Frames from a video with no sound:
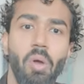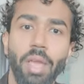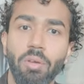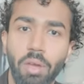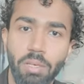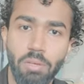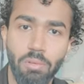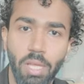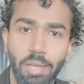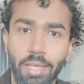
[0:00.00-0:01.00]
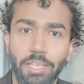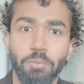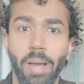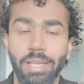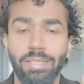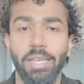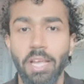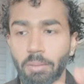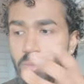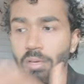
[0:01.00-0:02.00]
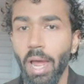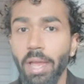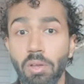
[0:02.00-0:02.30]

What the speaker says: are you going to do that? Is by setting up the right